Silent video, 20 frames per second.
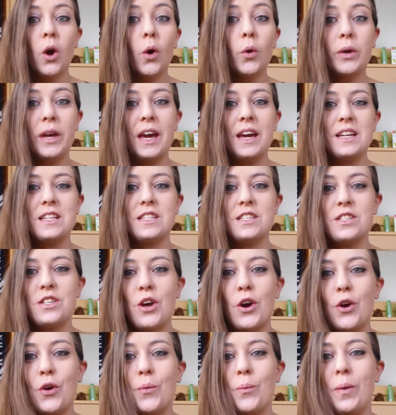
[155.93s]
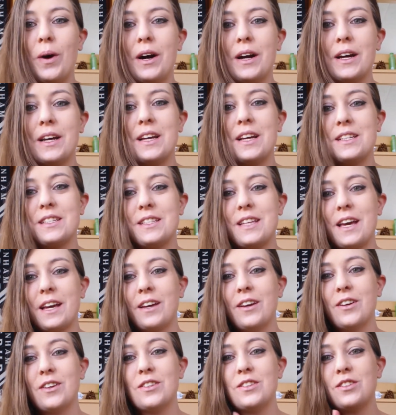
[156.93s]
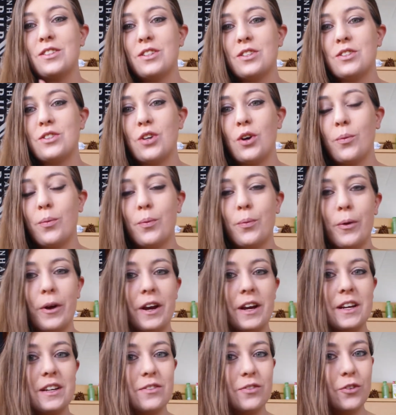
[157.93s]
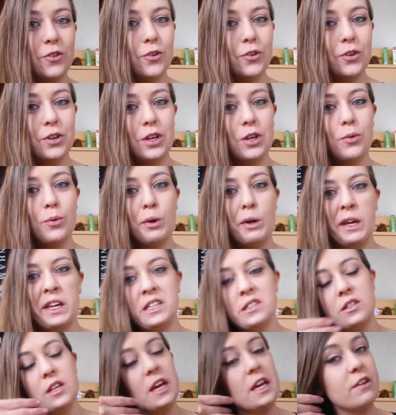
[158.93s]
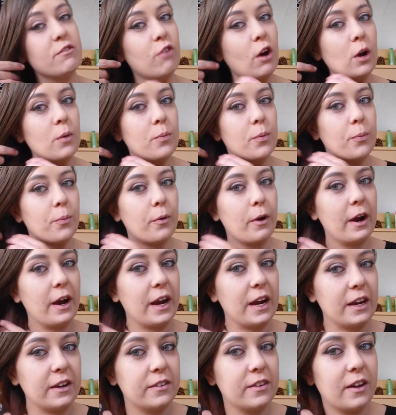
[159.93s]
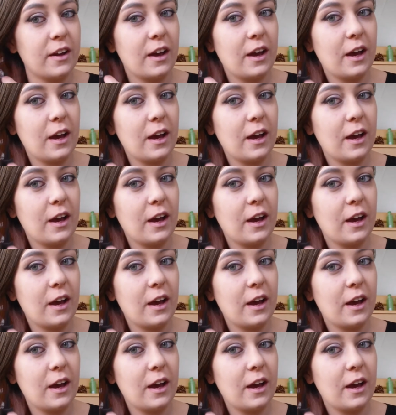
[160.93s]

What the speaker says: Okay, so my second top braid for you is a rope braid.